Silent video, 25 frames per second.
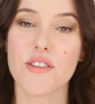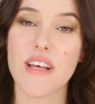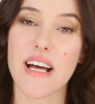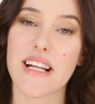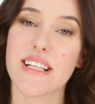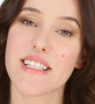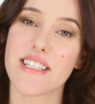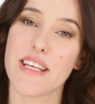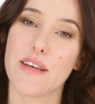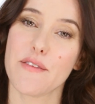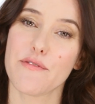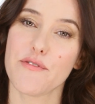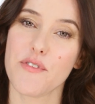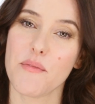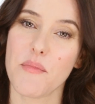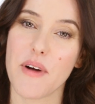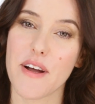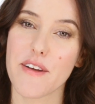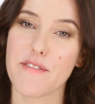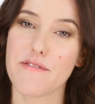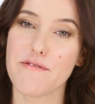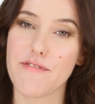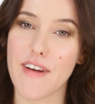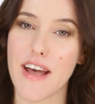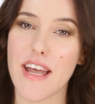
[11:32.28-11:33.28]
that's it for my
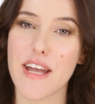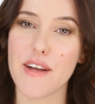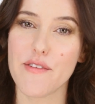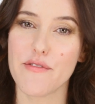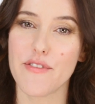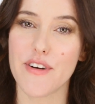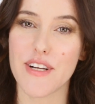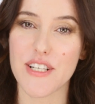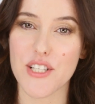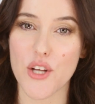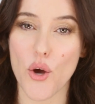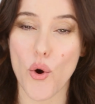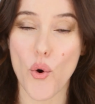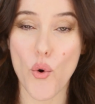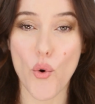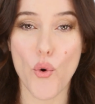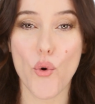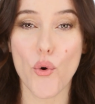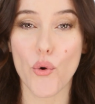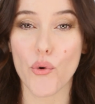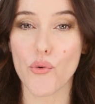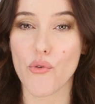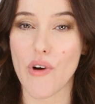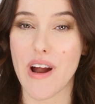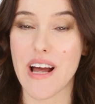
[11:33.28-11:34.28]
favourite
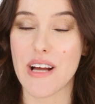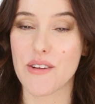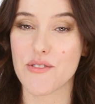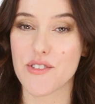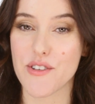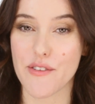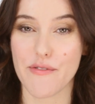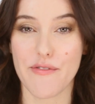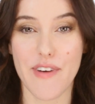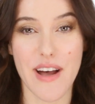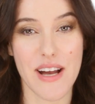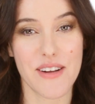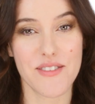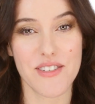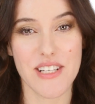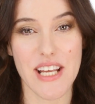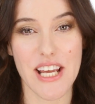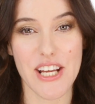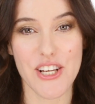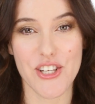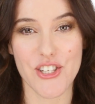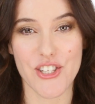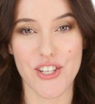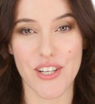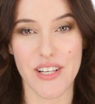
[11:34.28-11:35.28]
all-rounder
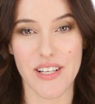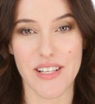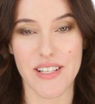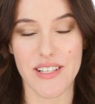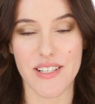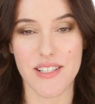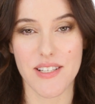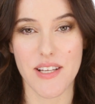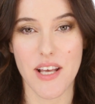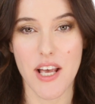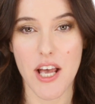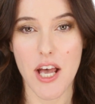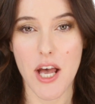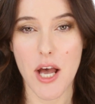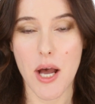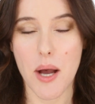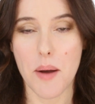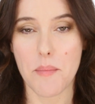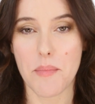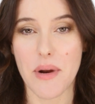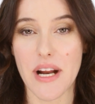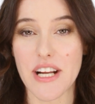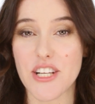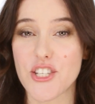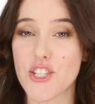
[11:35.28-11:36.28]
foundations.
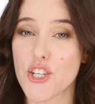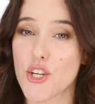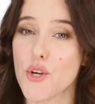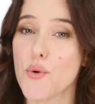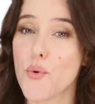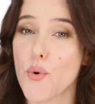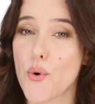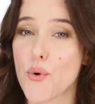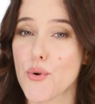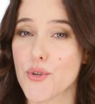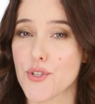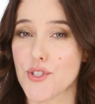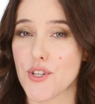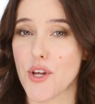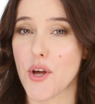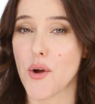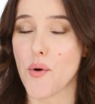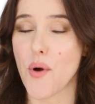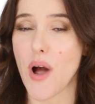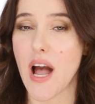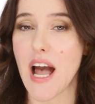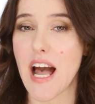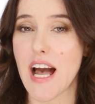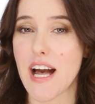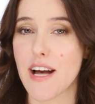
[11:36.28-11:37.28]
But I do also
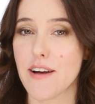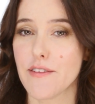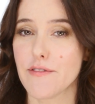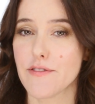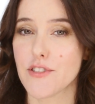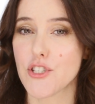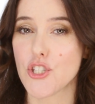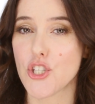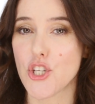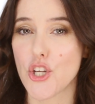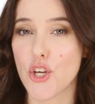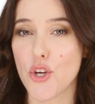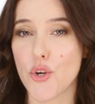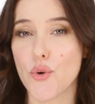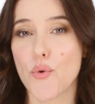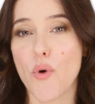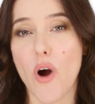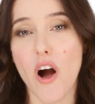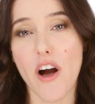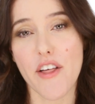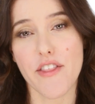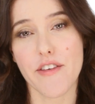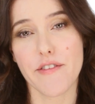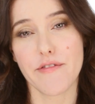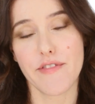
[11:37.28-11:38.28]
have two
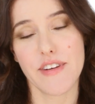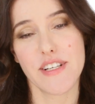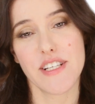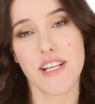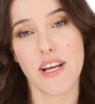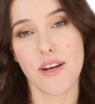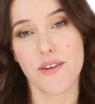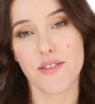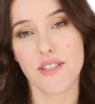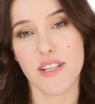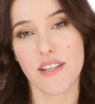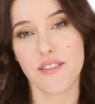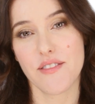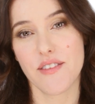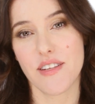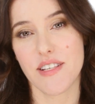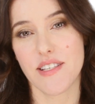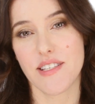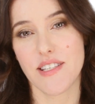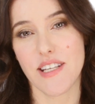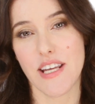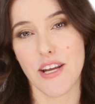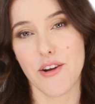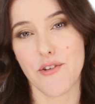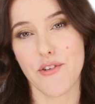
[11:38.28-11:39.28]
other videos in this
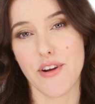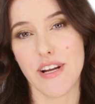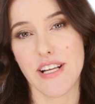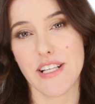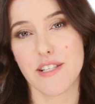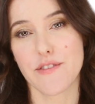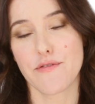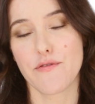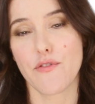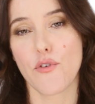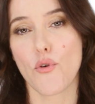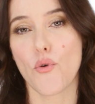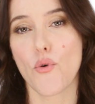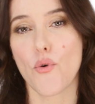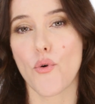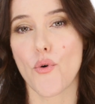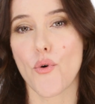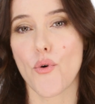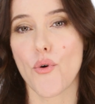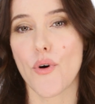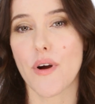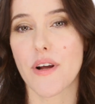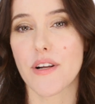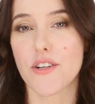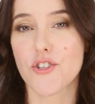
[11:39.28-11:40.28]
series
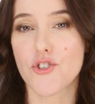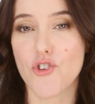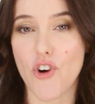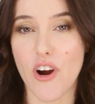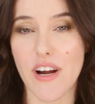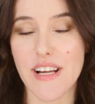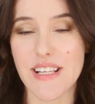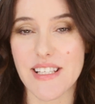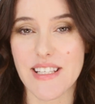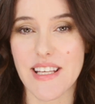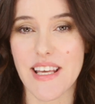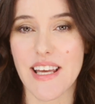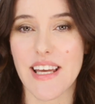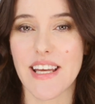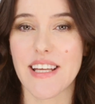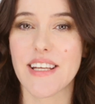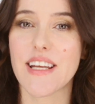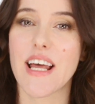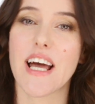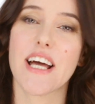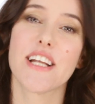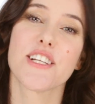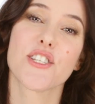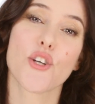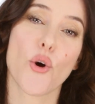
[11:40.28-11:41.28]
for dry skin
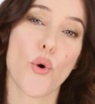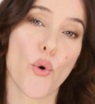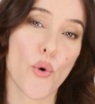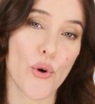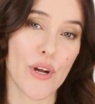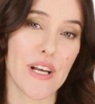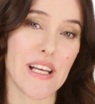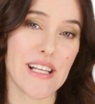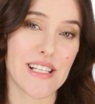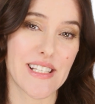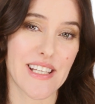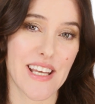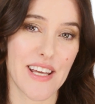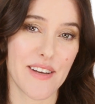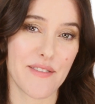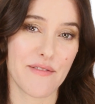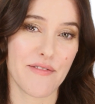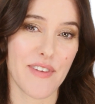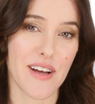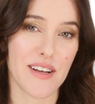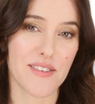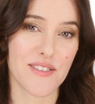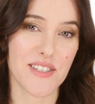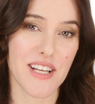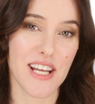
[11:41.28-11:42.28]
and oily skin
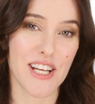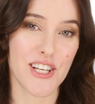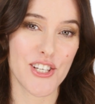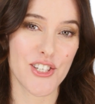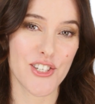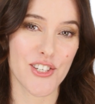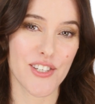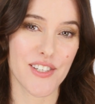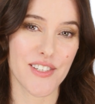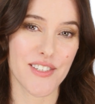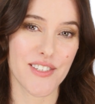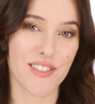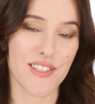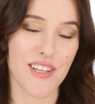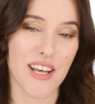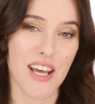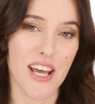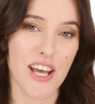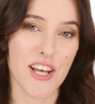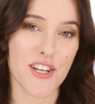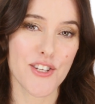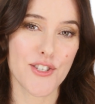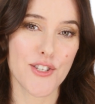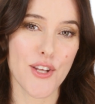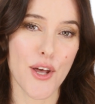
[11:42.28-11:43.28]
foundations.
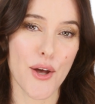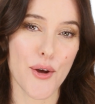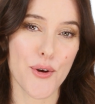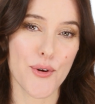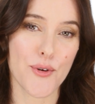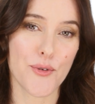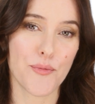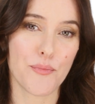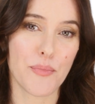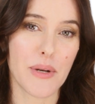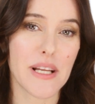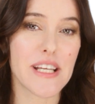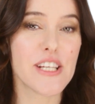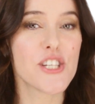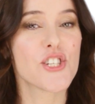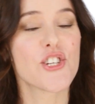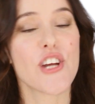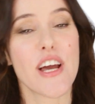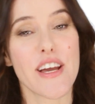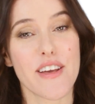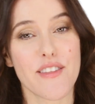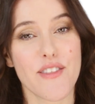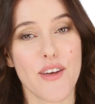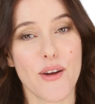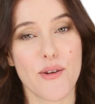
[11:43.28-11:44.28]
So please
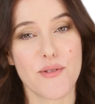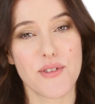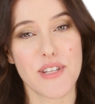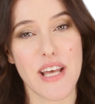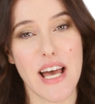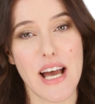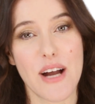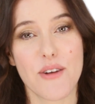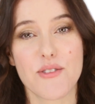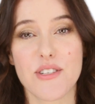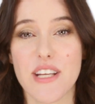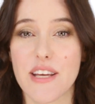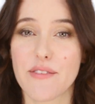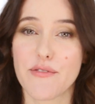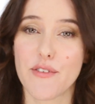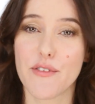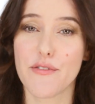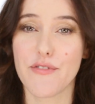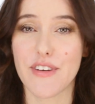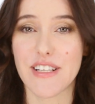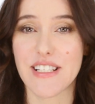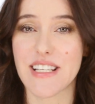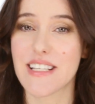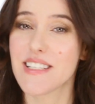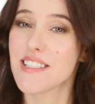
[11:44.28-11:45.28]
check those out if you
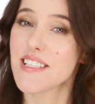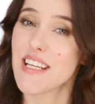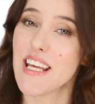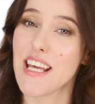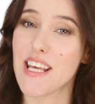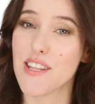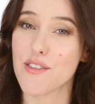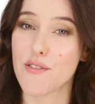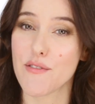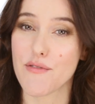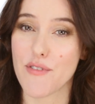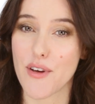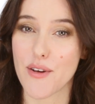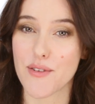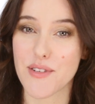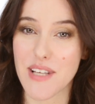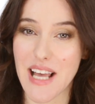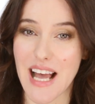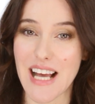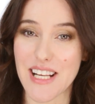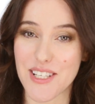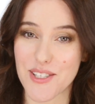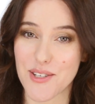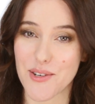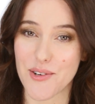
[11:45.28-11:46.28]
fit into either of those
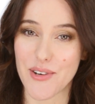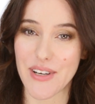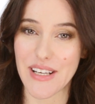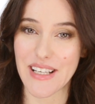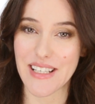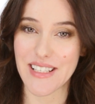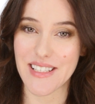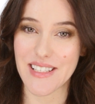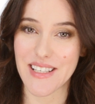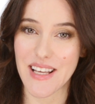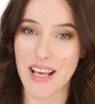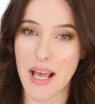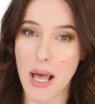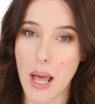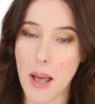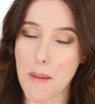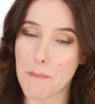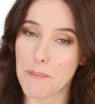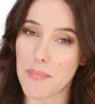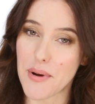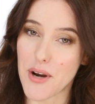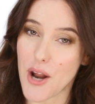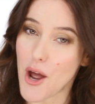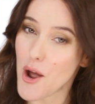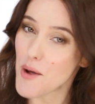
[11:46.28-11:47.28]
categories.
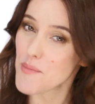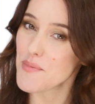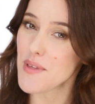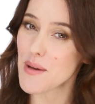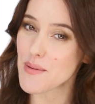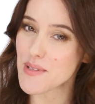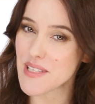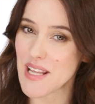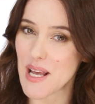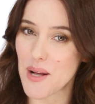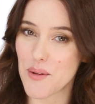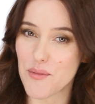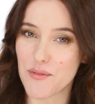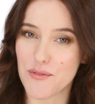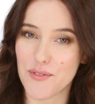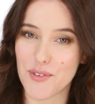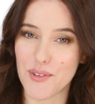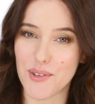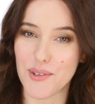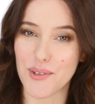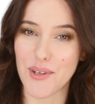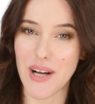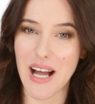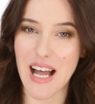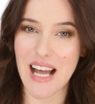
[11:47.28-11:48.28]
But I hope that was
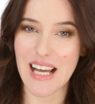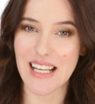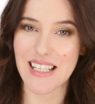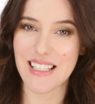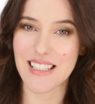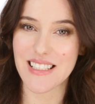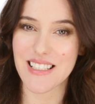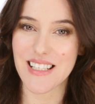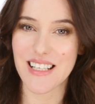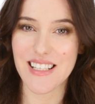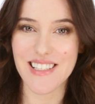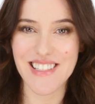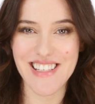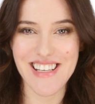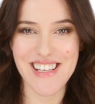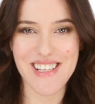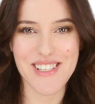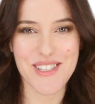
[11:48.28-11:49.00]
helpful and I'll see you